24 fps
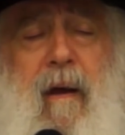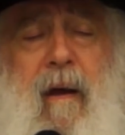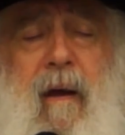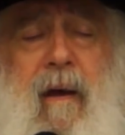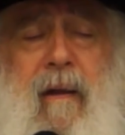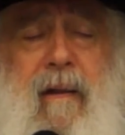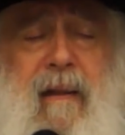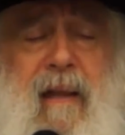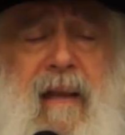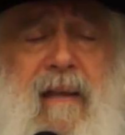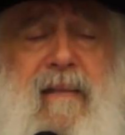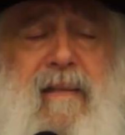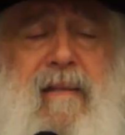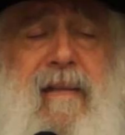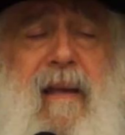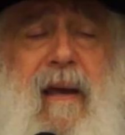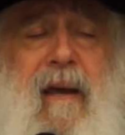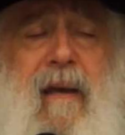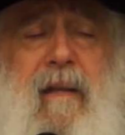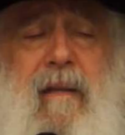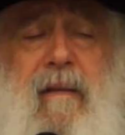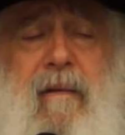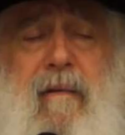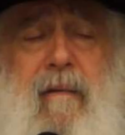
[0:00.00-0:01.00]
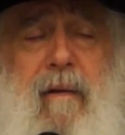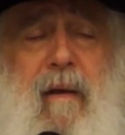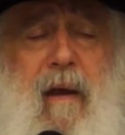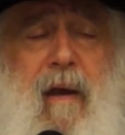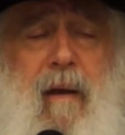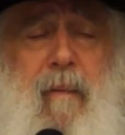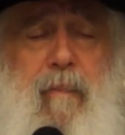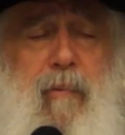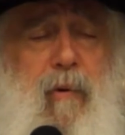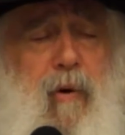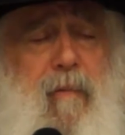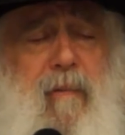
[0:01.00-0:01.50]
And last night,
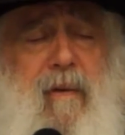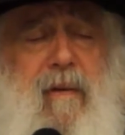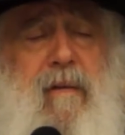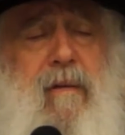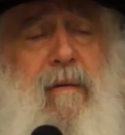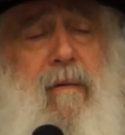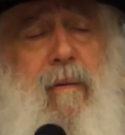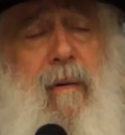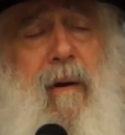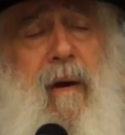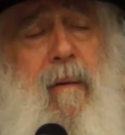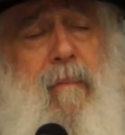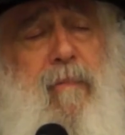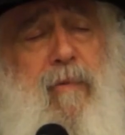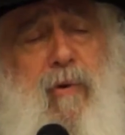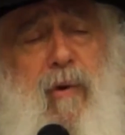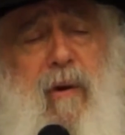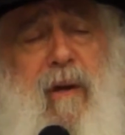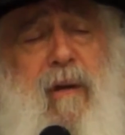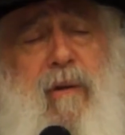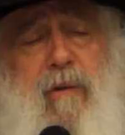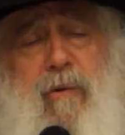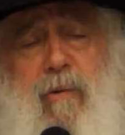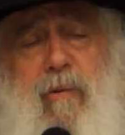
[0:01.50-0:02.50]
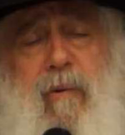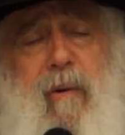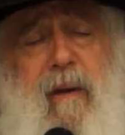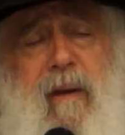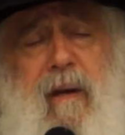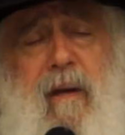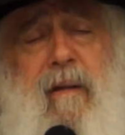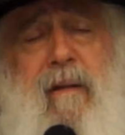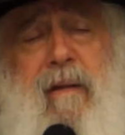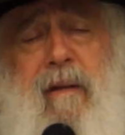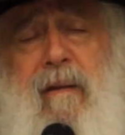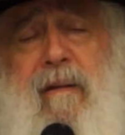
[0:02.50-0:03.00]
I promise you, I'm talking to you
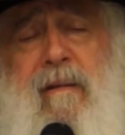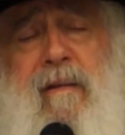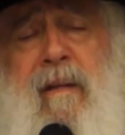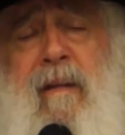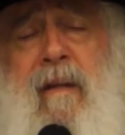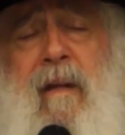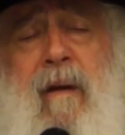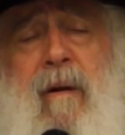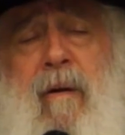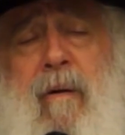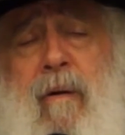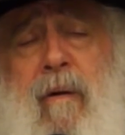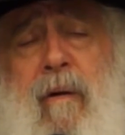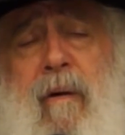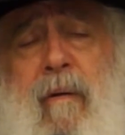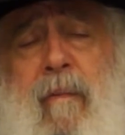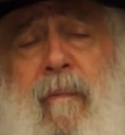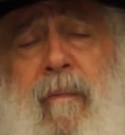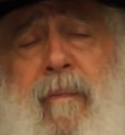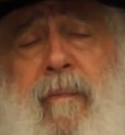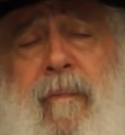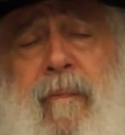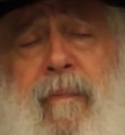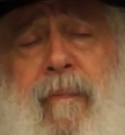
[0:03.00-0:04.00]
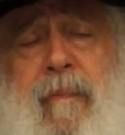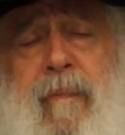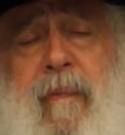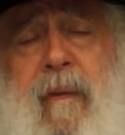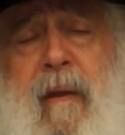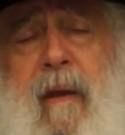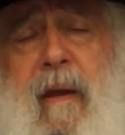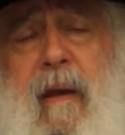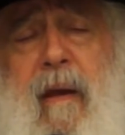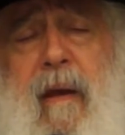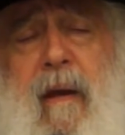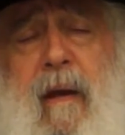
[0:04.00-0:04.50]
here in the synagogue.
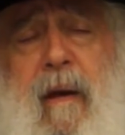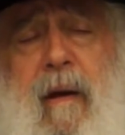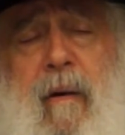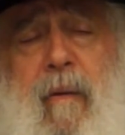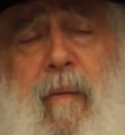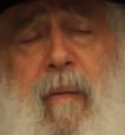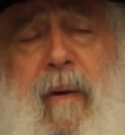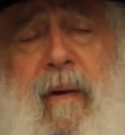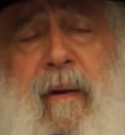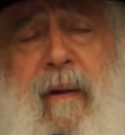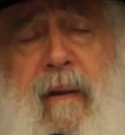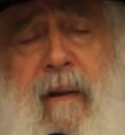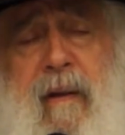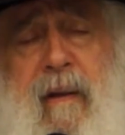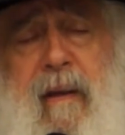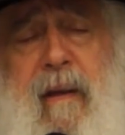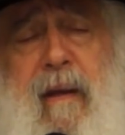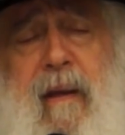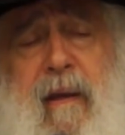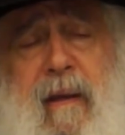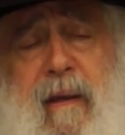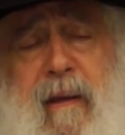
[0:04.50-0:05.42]
When he